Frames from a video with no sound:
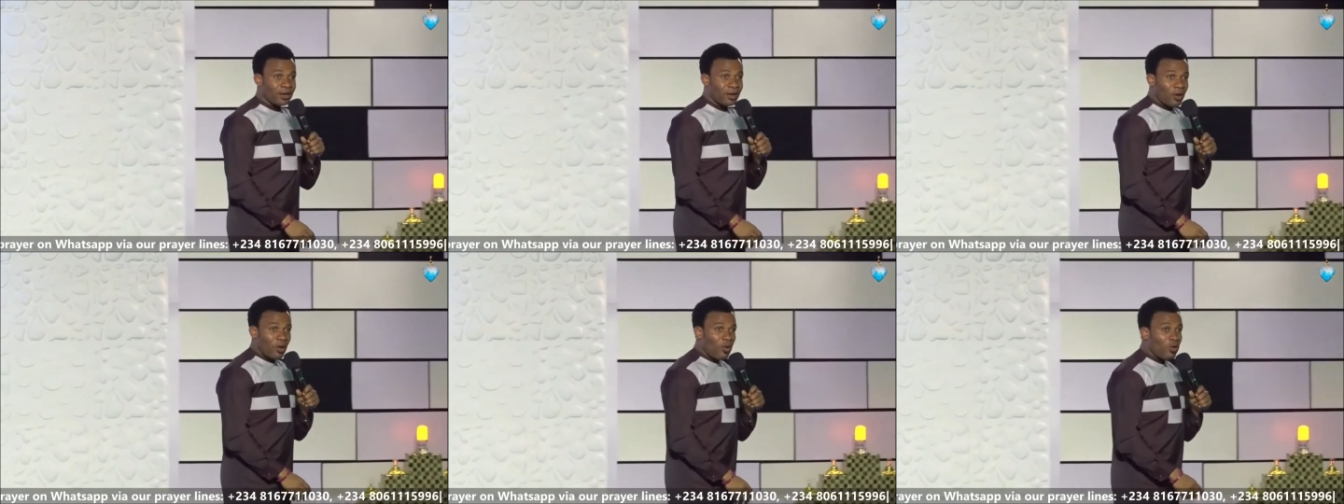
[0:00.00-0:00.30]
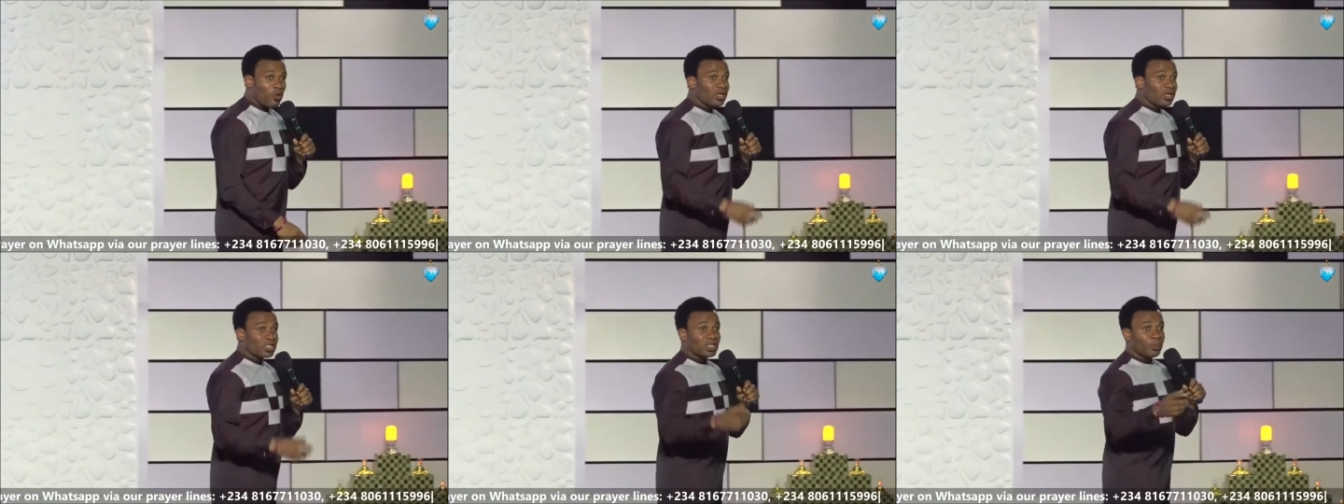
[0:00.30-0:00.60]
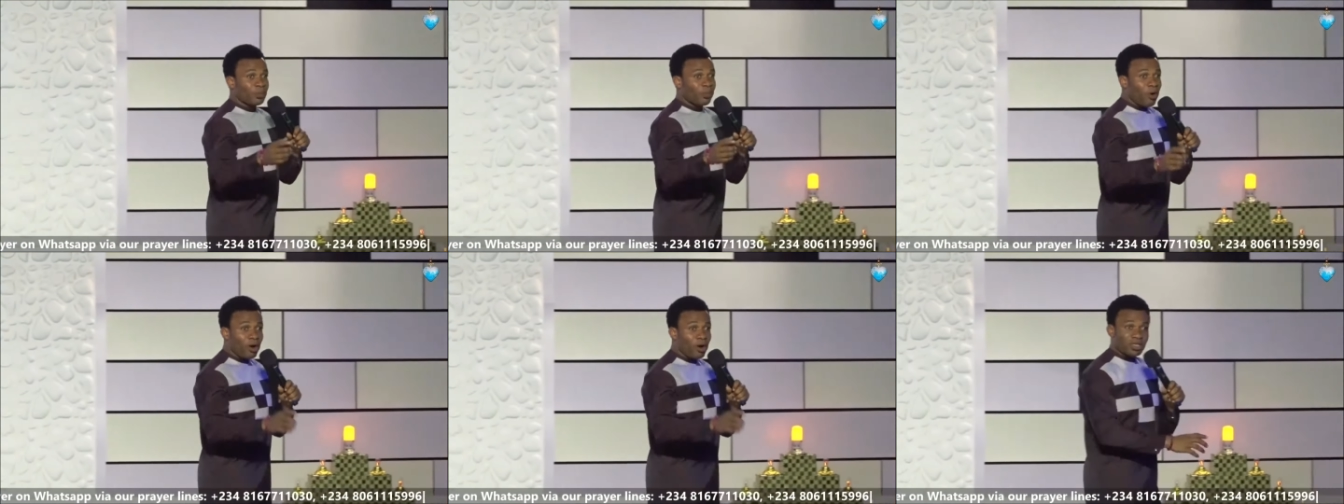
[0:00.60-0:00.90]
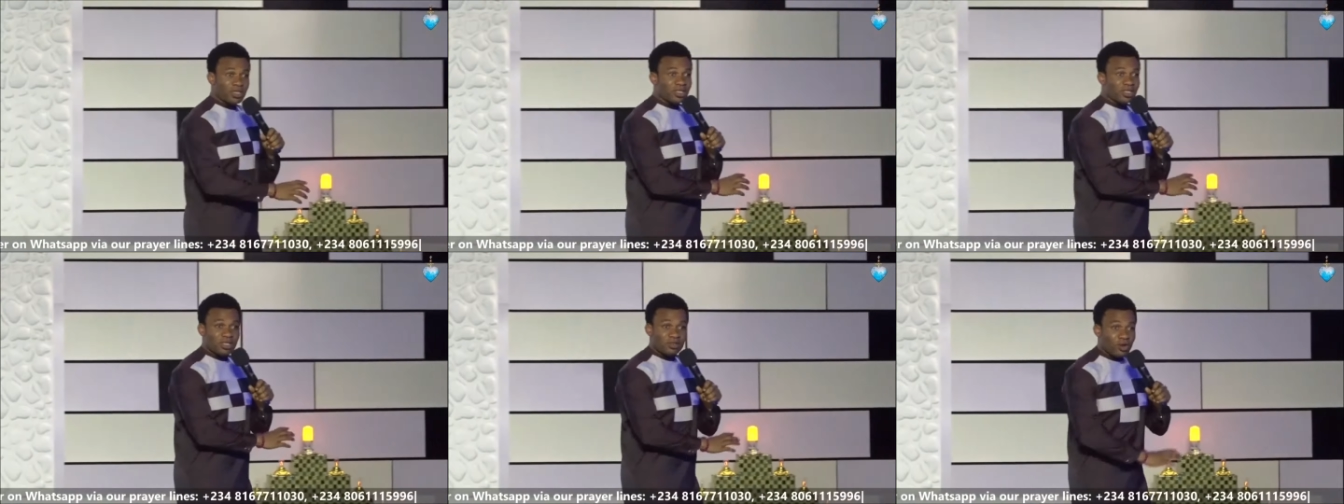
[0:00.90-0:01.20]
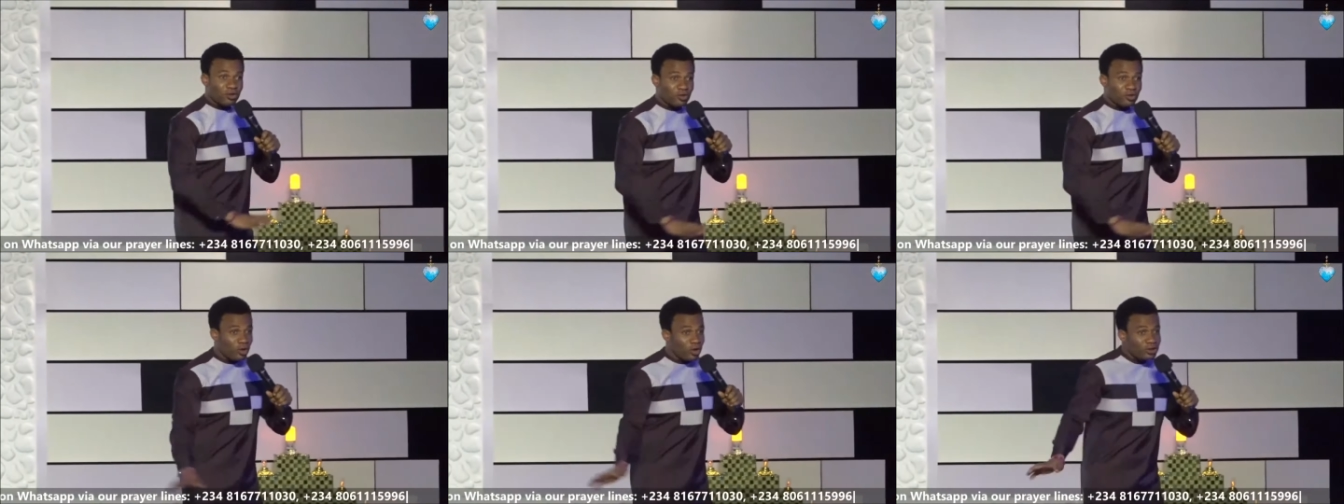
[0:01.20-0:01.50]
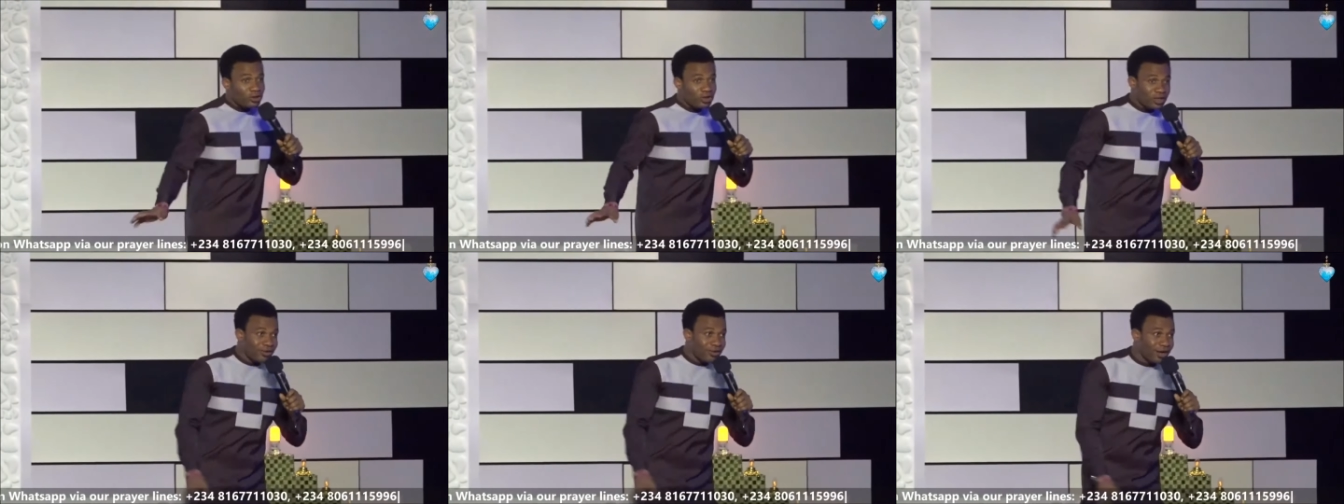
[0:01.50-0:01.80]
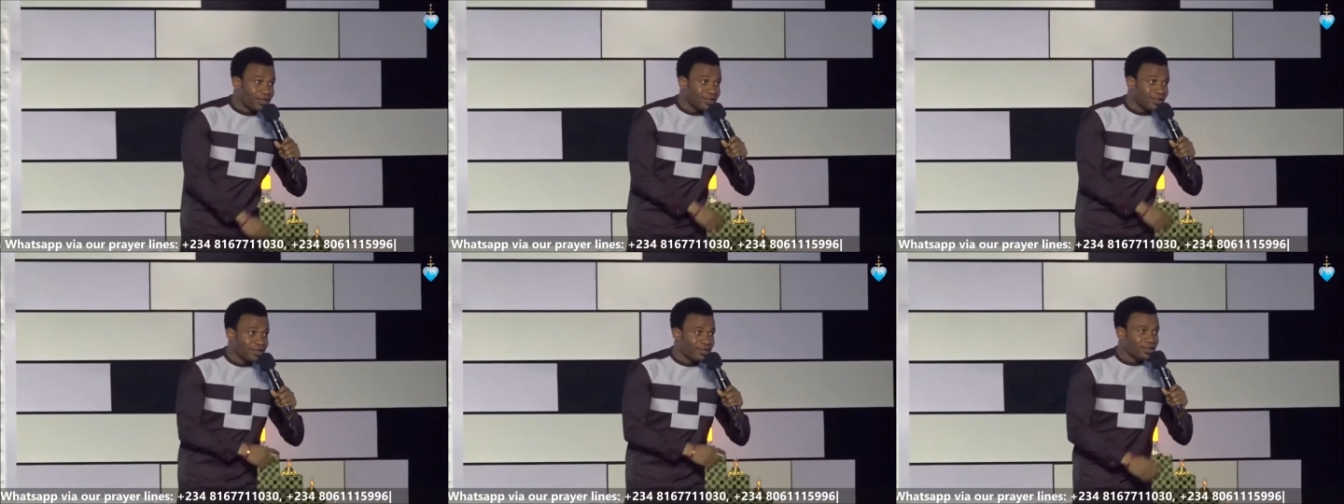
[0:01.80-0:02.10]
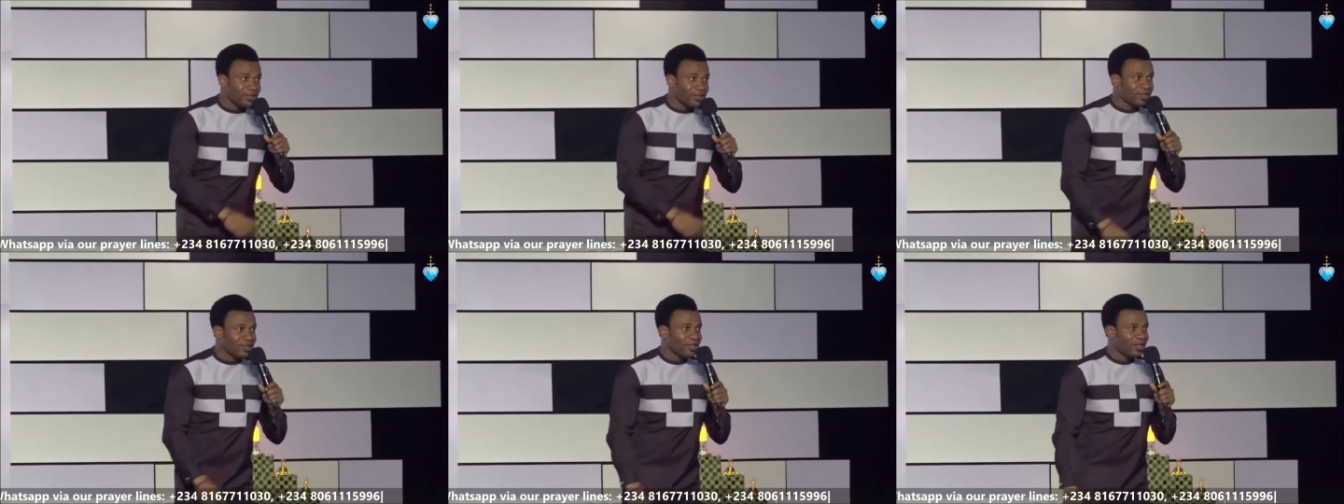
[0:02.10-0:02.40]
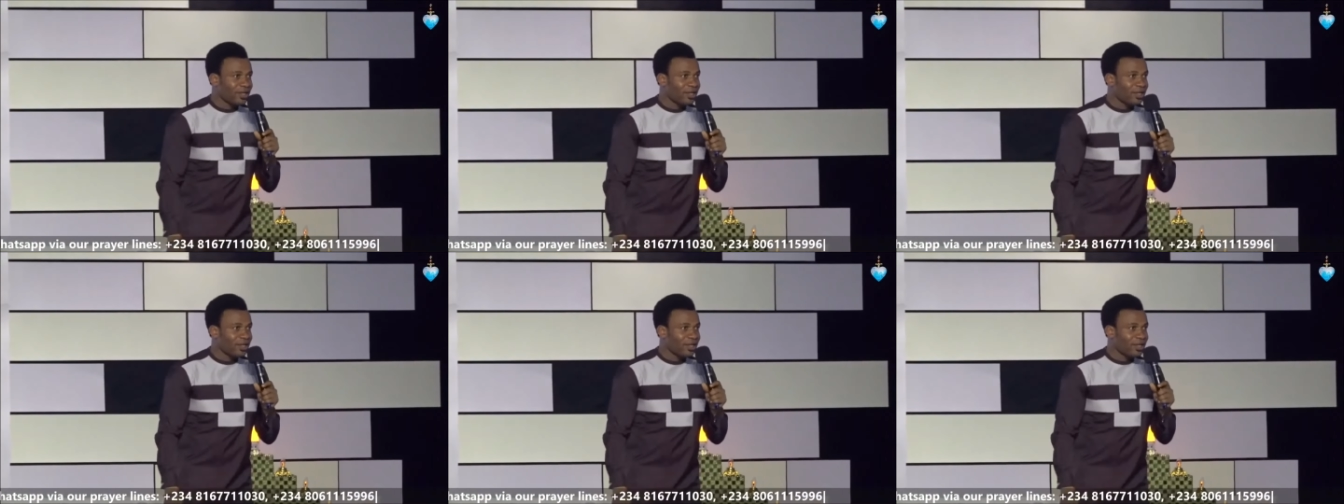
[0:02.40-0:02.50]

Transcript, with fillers: who his body did not touch the ground.